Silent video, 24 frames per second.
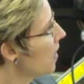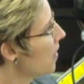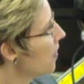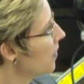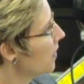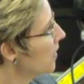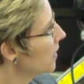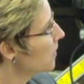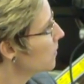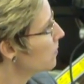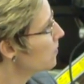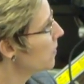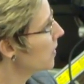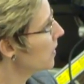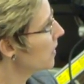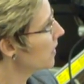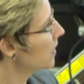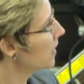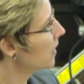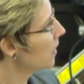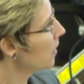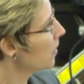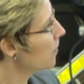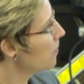This bit
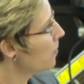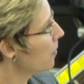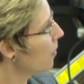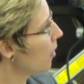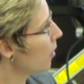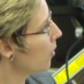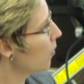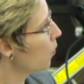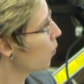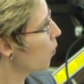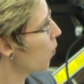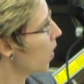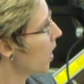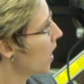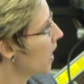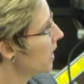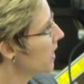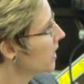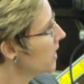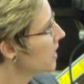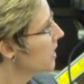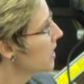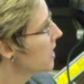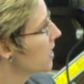here, part 1,